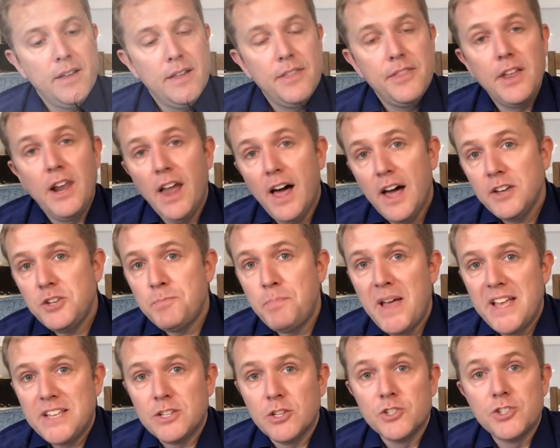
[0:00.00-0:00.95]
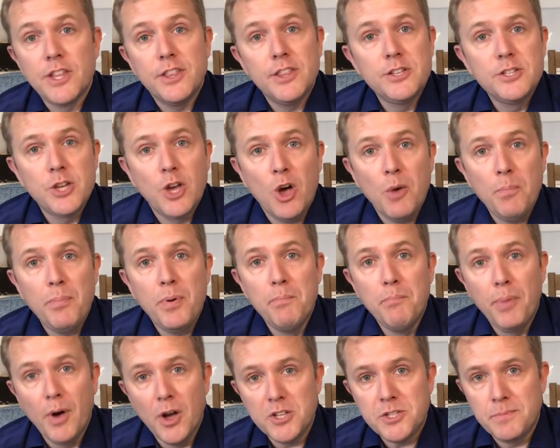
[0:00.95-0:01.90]
The large bezels at the top
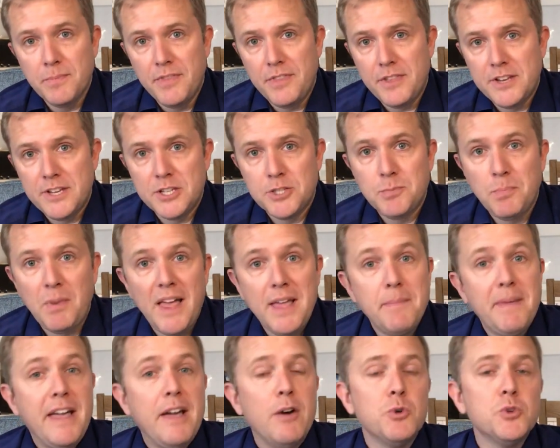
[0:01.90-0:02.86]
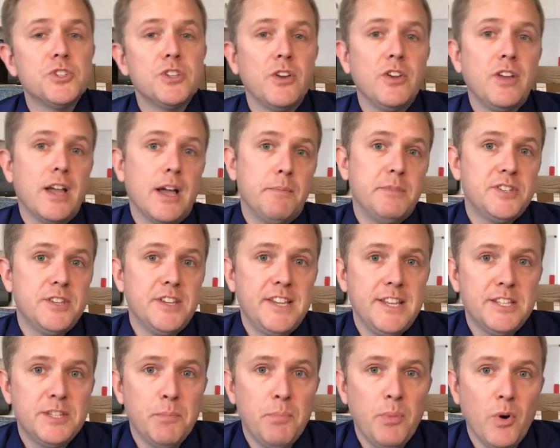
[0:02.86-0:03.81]
and bottom of the display may also come as a
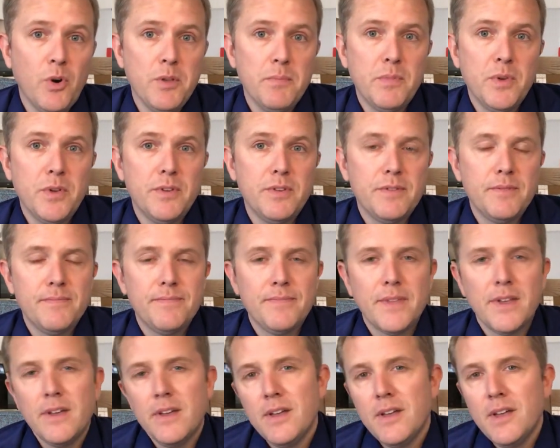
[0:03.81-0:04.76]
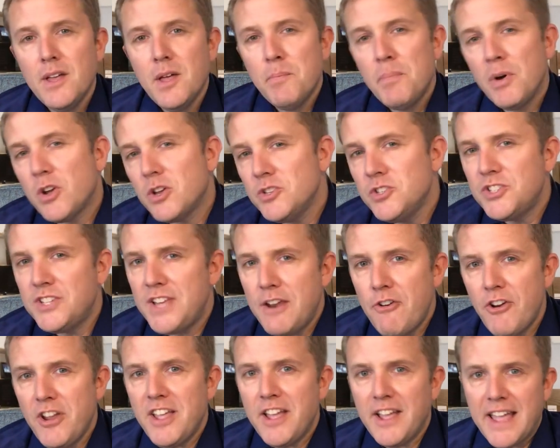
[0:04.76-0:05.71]
disappointment. But
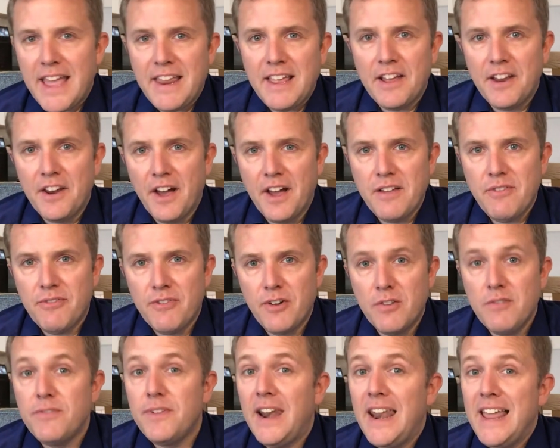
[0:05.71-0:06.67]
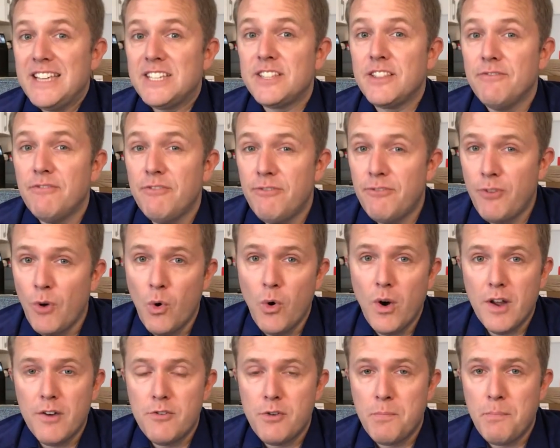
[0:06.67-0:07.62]
considering you're getting an iPhone for less than
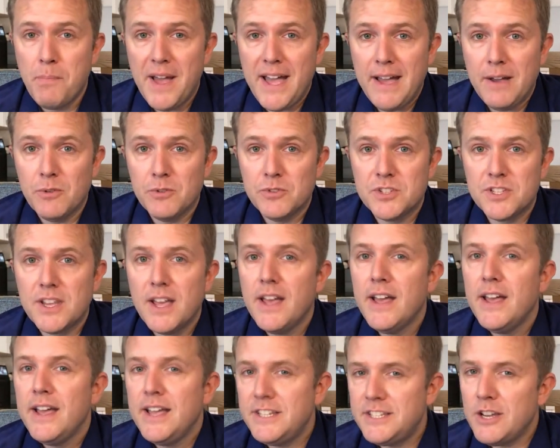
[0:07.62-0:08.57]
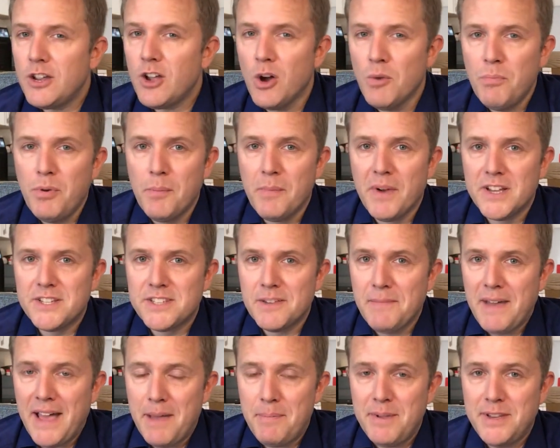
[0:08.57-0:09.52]
£400, it's a compromise I'm
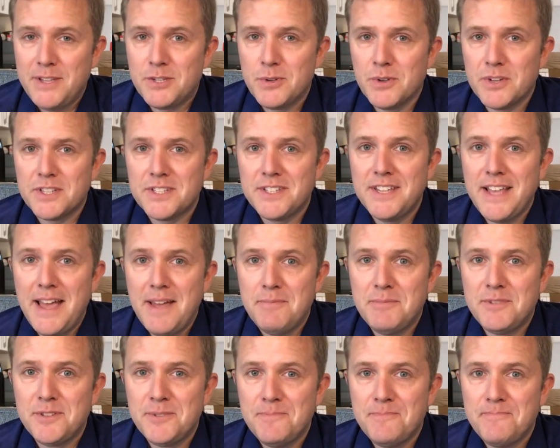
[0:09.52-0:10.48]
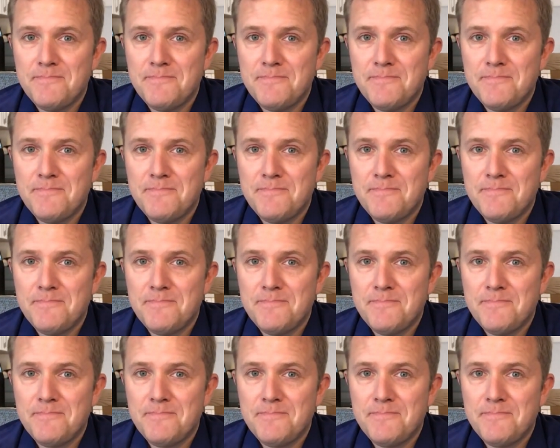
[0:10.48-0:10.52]
happy to accept.